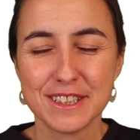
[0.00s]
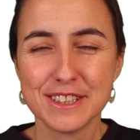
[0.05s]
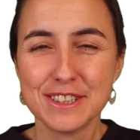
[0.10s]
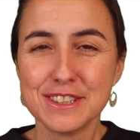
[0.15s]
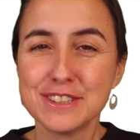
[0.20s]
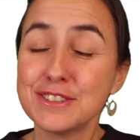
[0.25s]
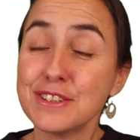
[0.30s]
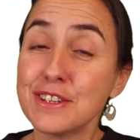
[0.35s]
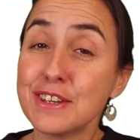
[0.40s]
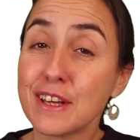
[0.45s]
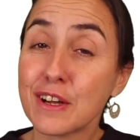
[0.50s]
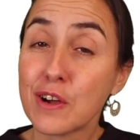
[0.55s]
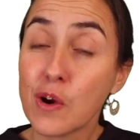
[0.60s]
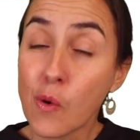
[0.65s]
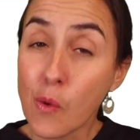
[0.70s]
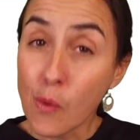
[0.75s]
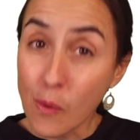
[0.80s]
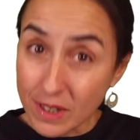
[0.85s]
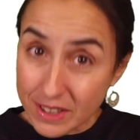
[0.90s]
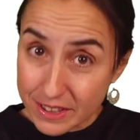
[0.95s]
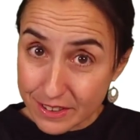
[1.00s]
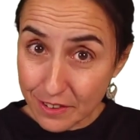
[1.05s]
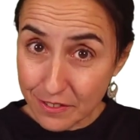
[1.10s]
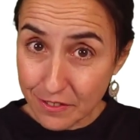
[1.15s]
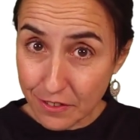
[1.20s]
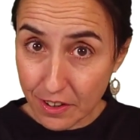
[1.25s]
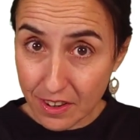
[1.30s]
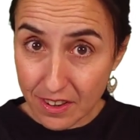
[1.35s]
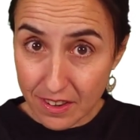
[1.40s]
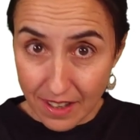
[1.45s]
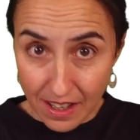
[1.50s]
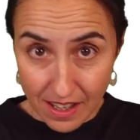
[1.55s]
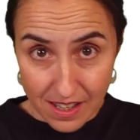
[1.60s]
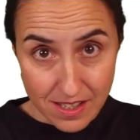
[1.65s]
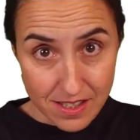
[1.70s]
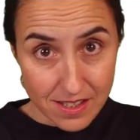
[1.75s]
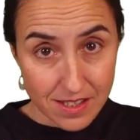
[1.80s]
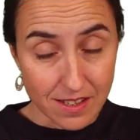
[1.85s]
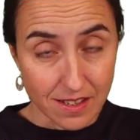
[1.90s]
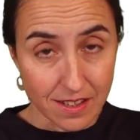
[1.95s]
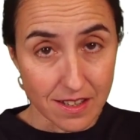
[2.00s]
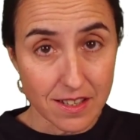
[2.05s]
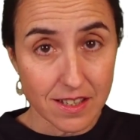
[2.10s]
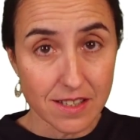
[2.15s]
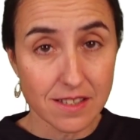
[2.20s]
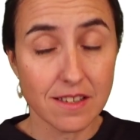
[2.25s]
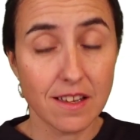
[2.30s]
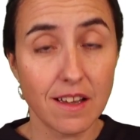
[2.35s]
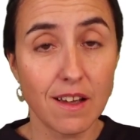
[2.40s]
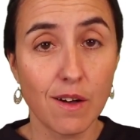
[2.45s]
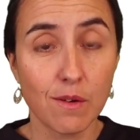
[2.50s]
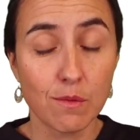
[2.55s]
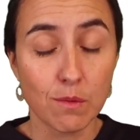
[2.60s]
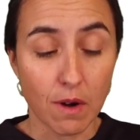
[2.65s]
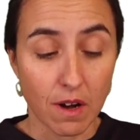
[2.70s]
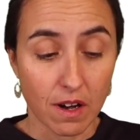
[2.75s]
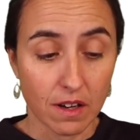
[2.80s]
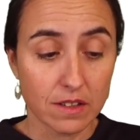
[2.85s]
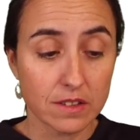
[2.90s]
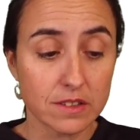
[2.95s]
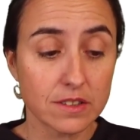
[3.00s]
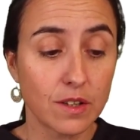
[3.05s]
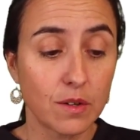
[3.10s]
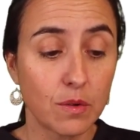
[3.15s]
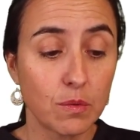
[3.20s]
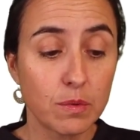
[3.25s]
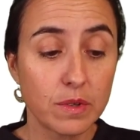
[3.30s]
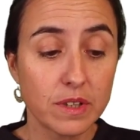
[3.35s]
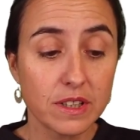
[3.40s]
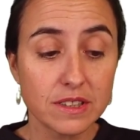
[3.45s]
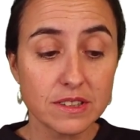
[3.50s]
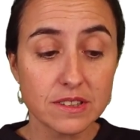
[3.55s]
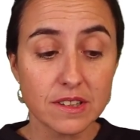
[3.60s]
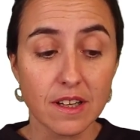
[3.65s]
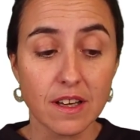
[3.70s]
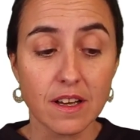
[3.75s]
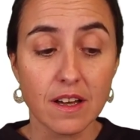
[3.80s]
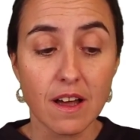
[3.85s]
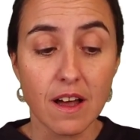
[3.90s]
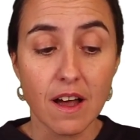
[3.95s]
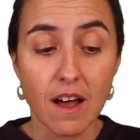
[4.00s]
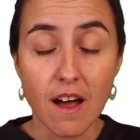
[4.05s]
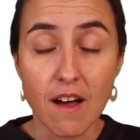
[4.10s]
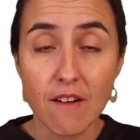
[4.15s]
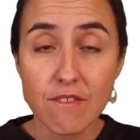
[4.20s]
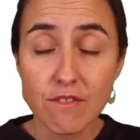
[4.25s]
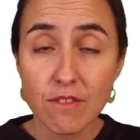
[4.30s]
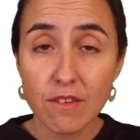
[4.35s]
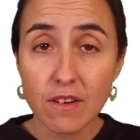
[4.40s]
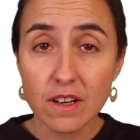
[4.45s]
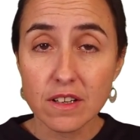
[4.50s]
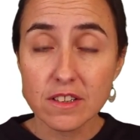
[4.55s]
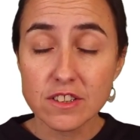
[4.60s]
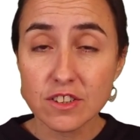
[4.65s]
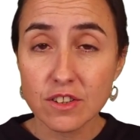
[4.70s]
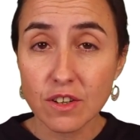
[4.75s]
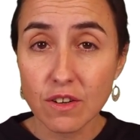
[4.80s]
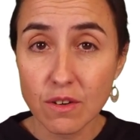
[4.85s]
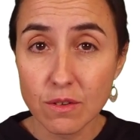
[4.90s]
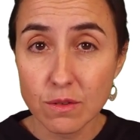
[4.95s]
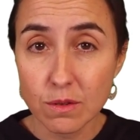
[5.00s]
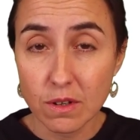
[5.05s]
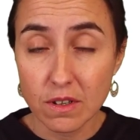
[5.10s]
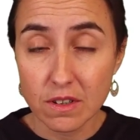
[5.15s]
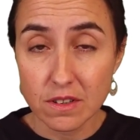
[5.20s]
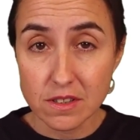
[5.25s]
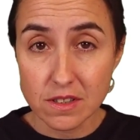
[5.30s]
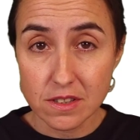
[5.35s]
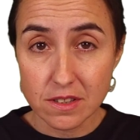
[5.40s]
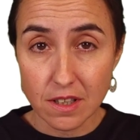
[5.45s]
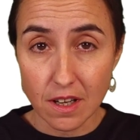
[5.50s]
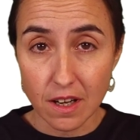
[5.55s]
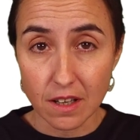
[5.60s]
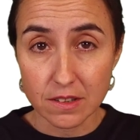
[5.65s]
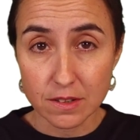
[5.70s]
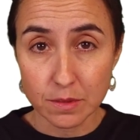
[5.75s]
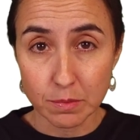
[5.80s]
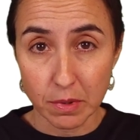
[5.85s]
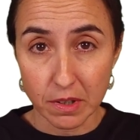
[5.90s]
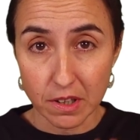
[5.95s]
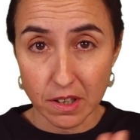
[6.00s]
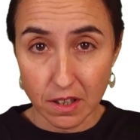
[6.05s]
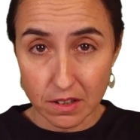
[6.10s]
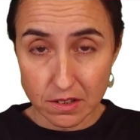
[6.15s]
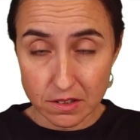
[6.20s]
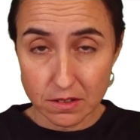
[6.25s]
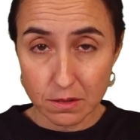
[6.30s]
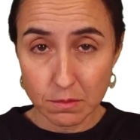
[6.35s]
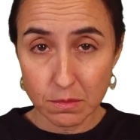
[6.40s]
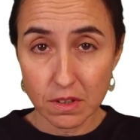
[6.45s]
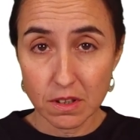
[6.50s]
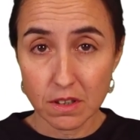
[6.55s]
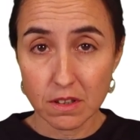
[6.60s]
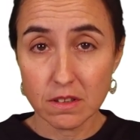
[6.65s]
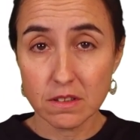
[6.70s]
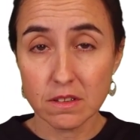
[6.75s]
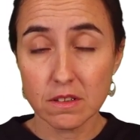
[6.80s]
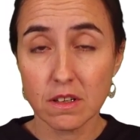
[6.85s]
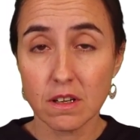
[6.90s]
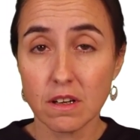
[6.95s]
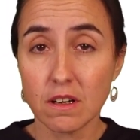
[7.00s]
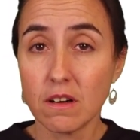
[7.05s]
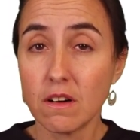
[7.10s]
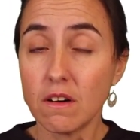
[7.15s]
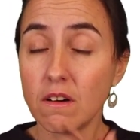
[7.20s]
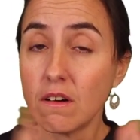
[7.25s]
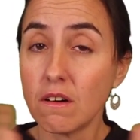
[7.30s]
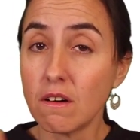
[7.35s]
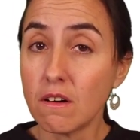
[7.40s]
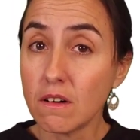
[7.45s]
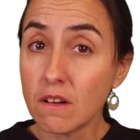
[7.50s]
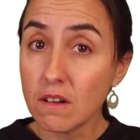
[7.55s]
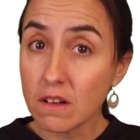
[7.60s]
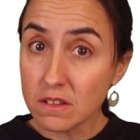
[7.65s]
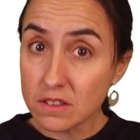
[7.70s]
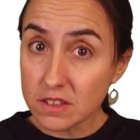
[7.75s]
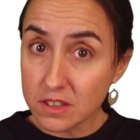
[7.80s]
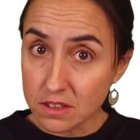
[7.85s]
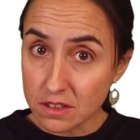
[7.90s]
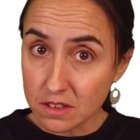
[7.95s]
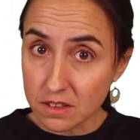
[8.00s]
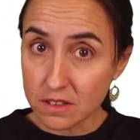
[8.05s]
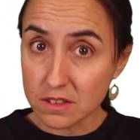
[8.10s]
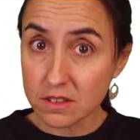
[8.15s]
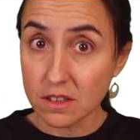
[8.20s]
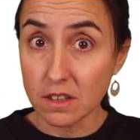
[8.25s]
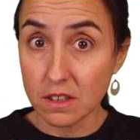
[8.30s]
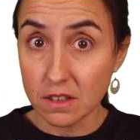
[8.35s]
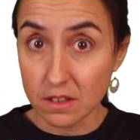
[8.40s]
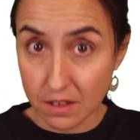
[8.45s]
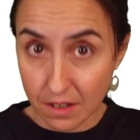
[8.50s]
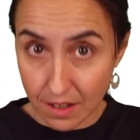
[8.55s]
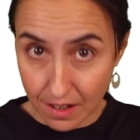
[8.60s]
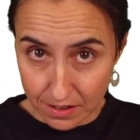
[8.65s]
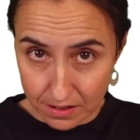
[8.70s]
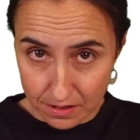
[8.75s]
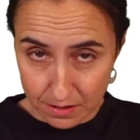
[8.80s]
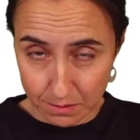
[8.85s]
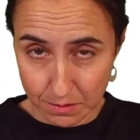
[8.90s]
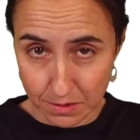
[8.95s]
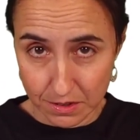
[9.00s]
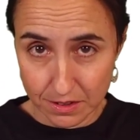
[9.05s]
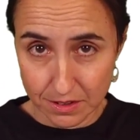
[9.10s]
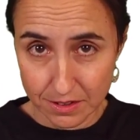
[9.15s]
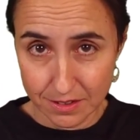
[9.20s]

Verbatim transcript: So the question for day 6, it was, what is the average order size per customer all years, all customers.